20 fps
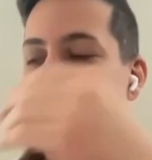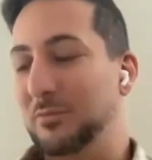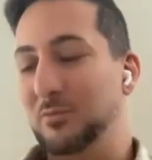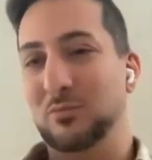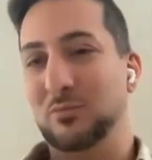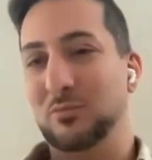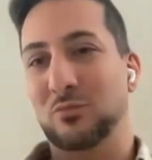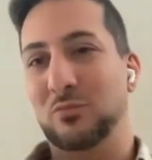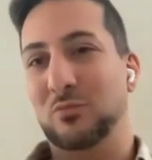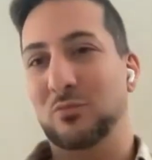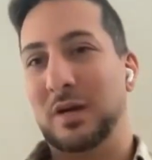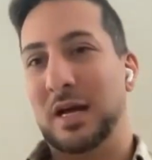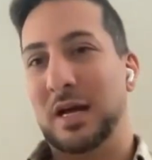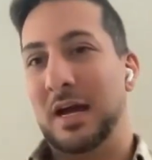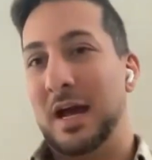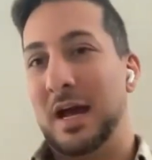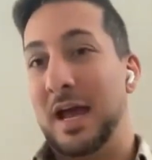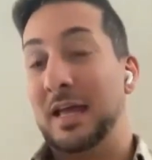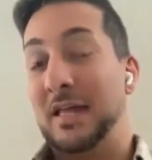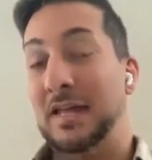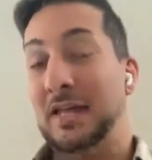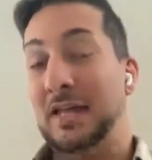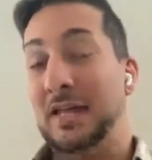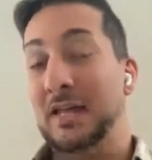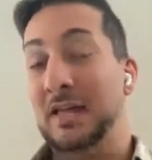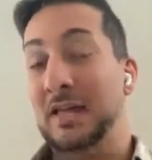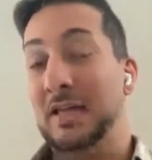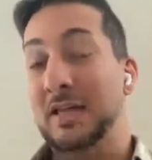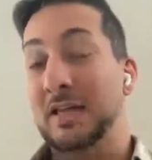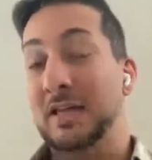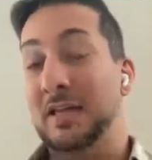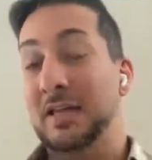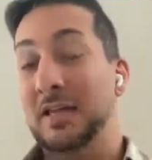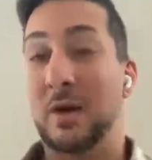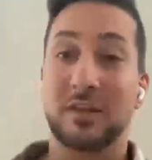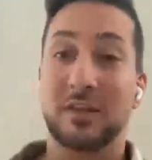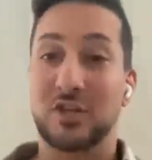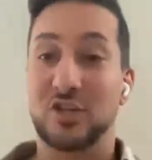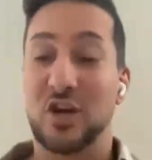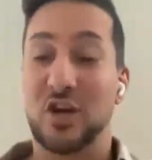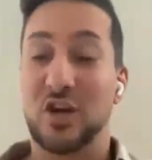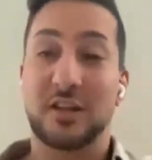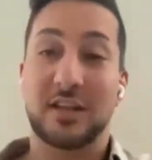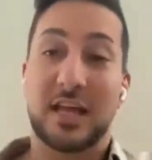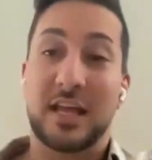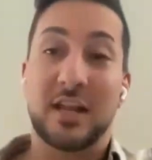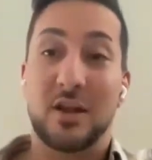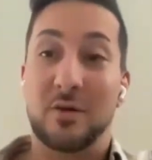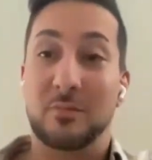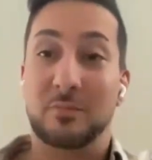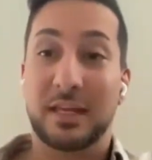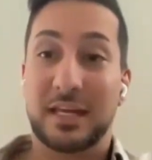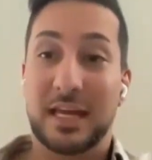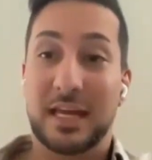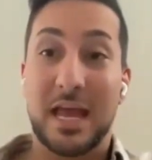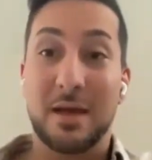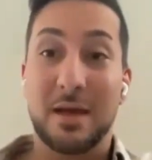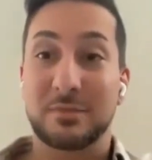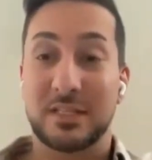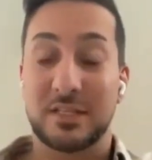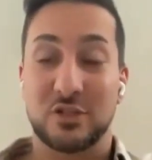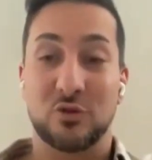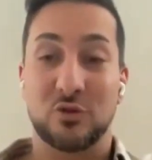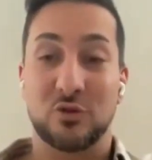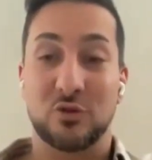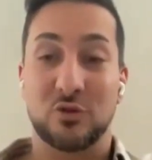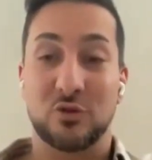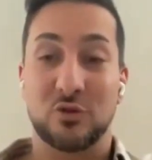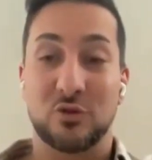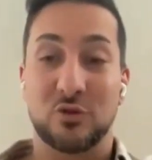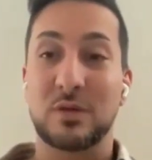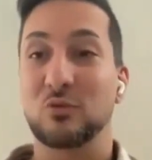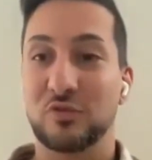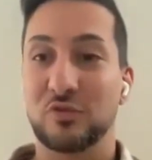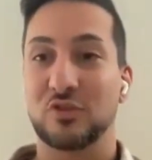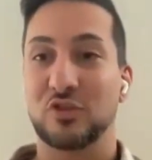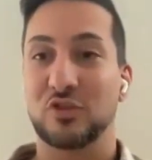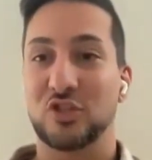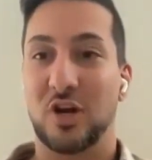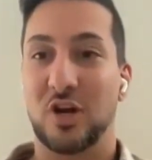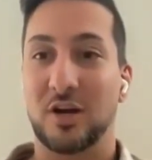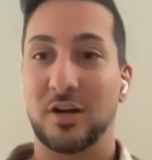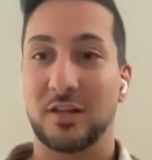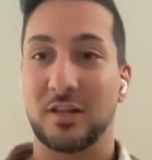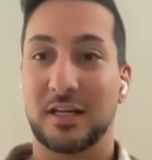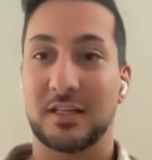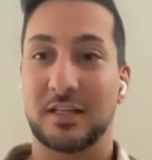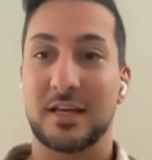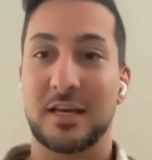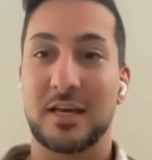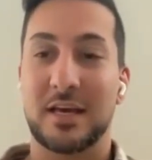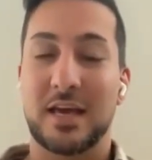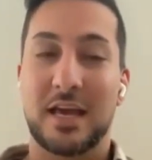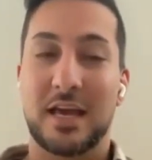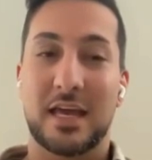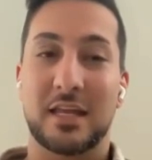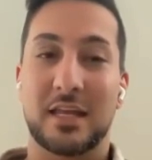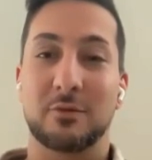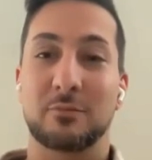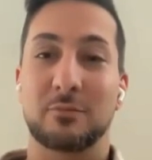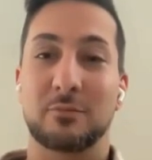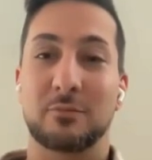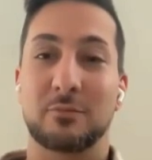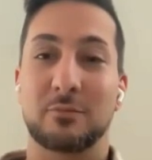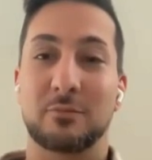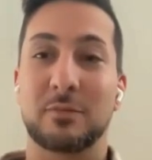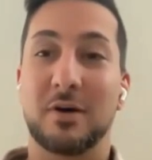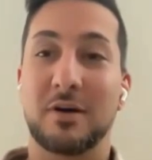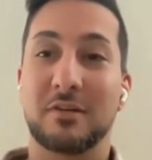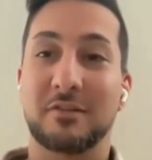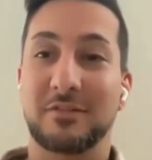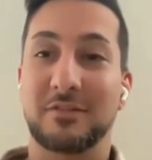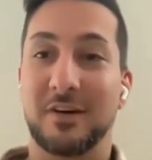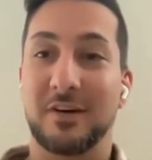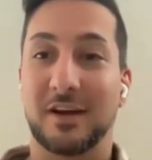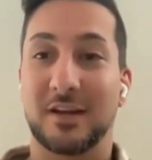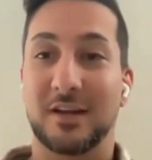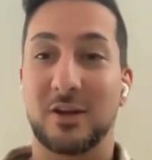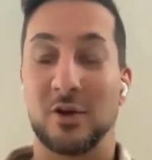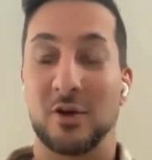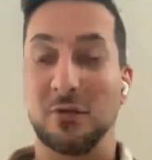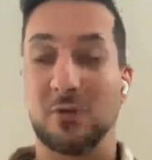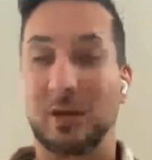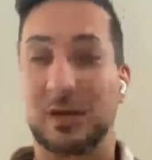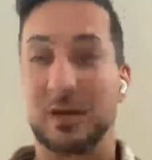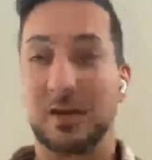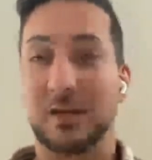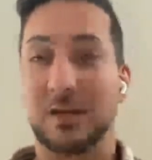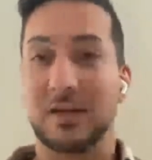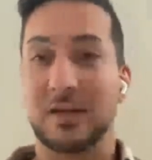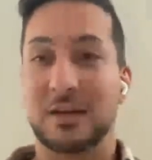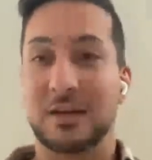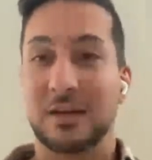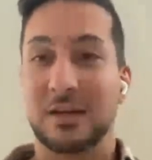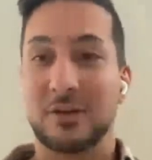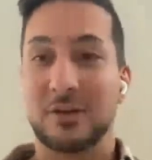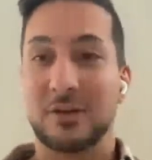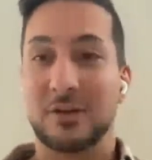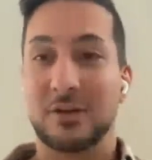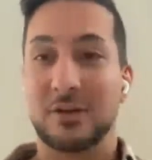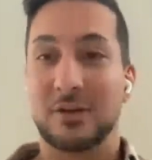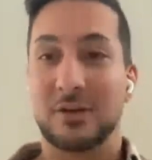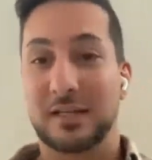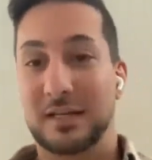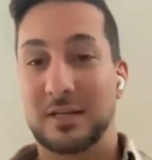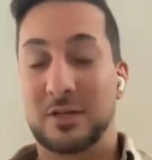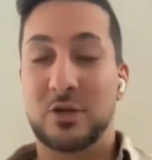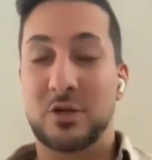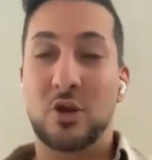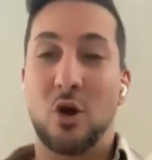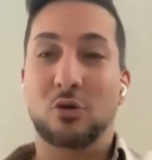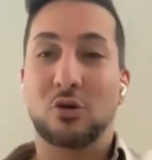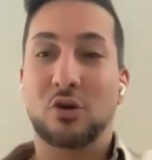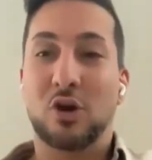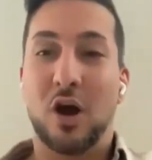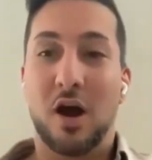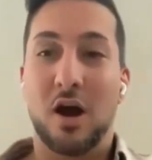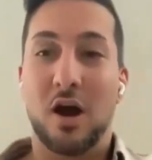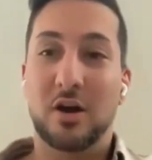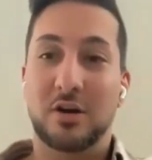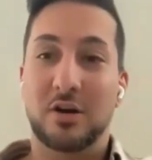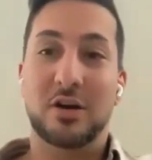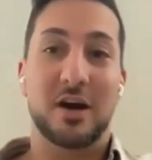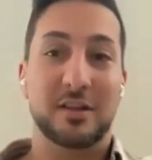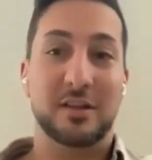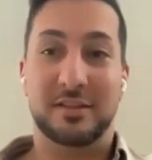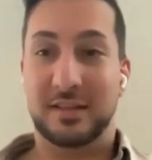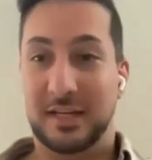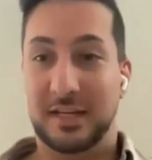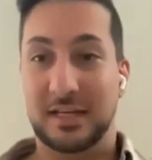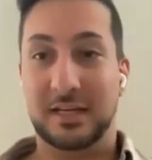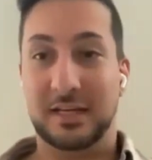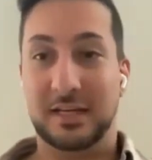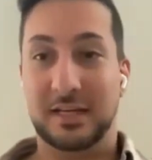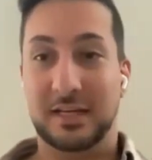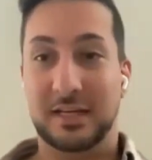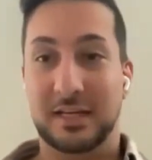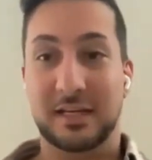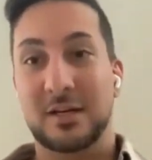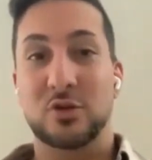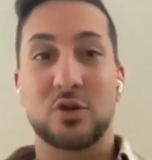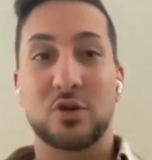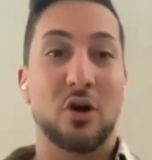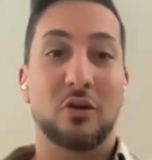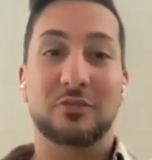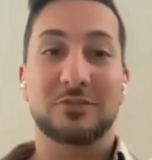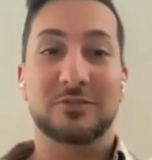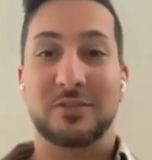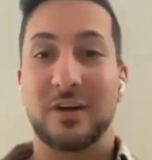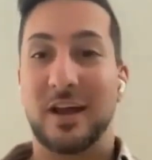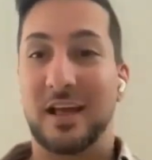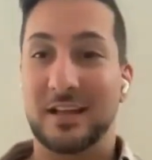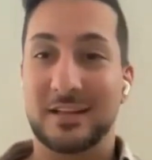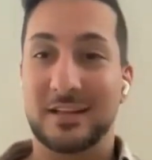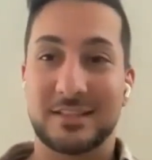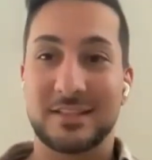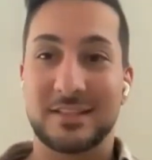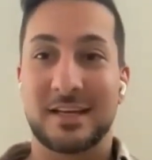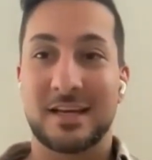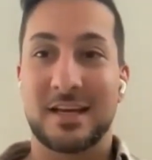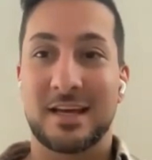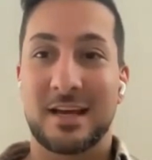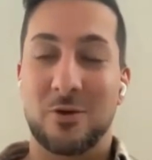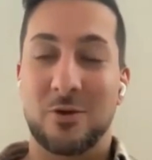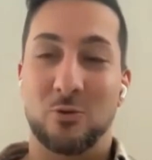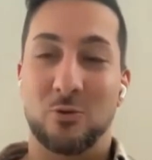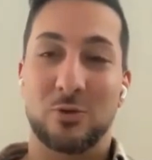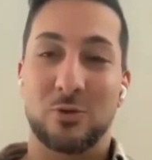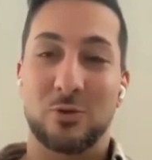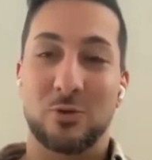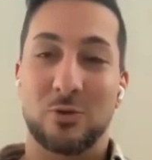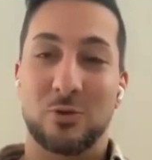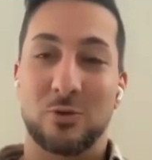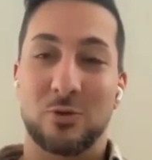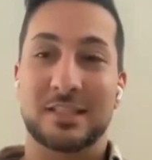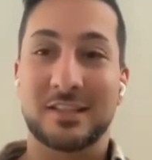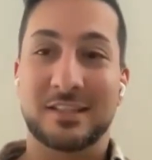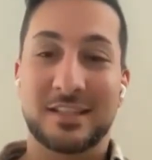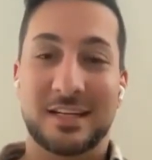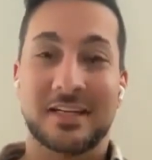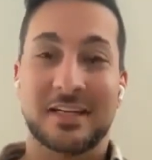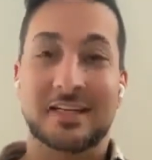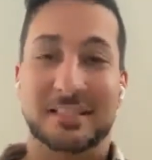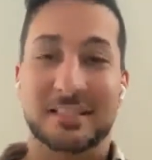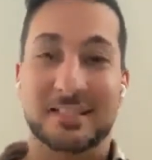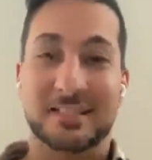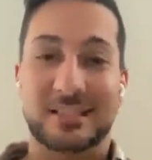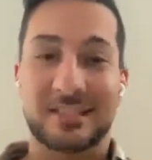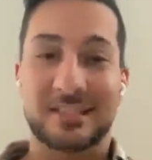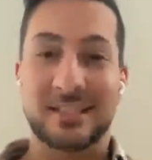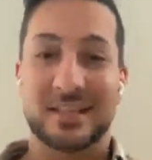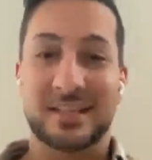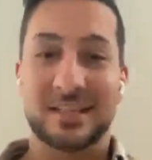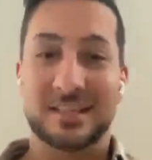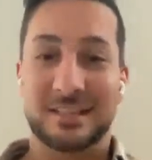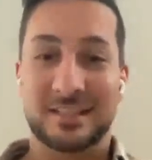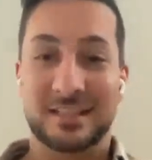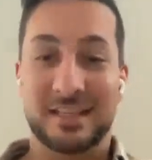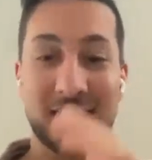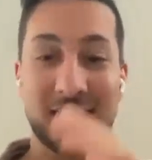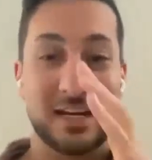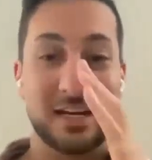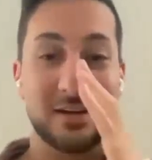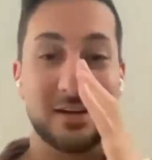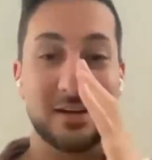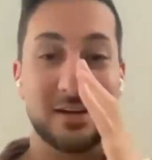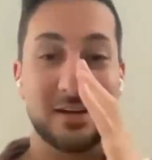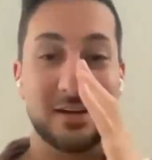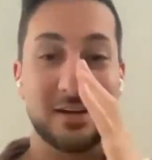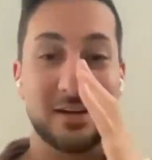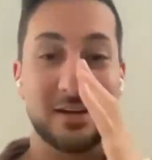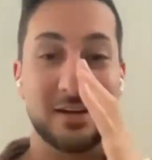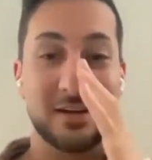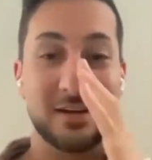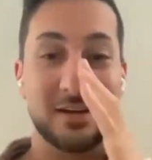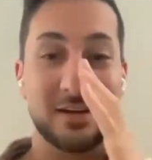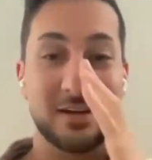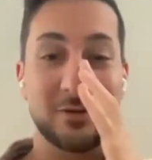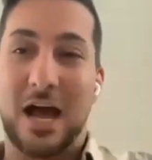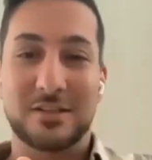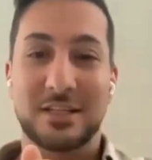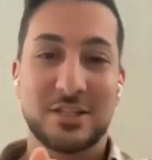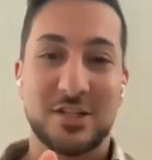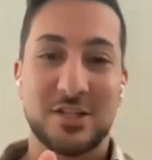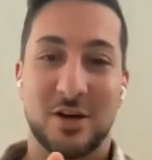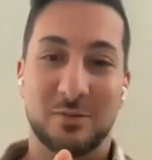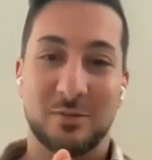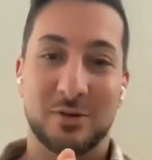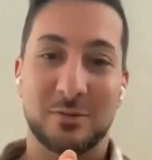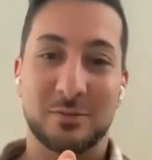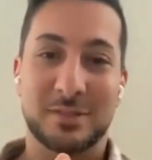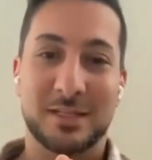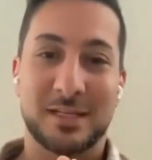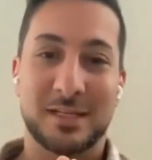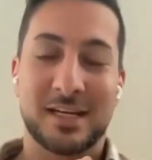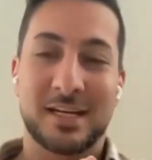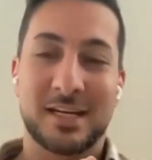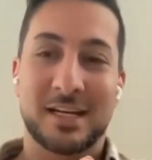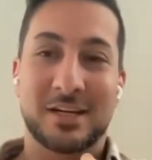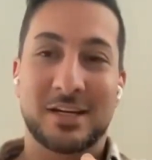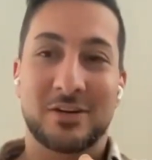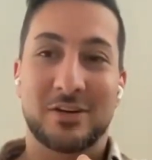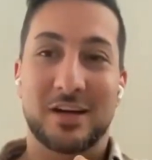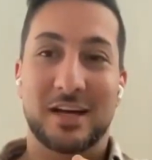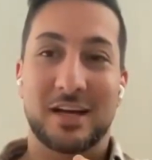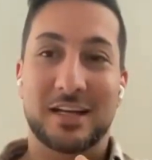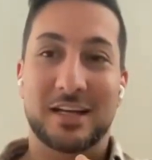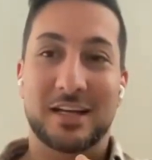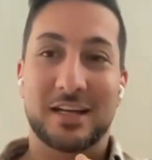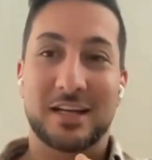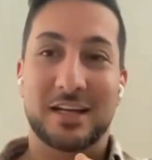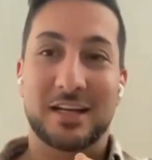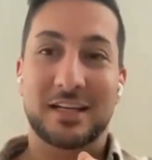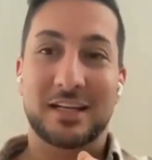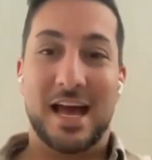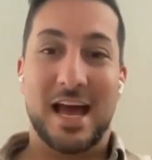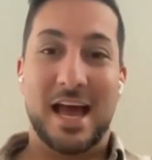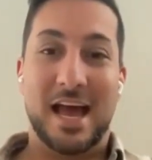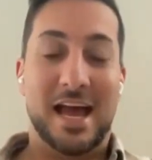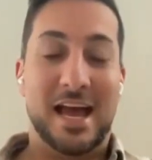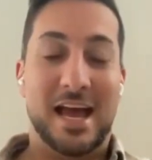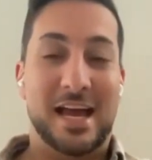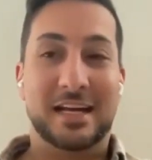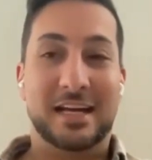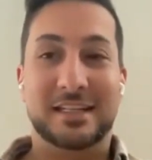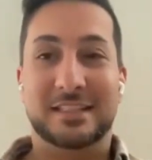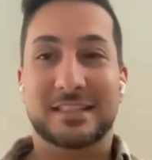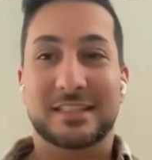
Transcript: So we, and my brother's house in Charlotte ended up being empty. So we moved to Charlotte in the middle of bumfuck nowhere, right? No car, nothing, no friends. We stuck to this together in this house in the suburbs, right?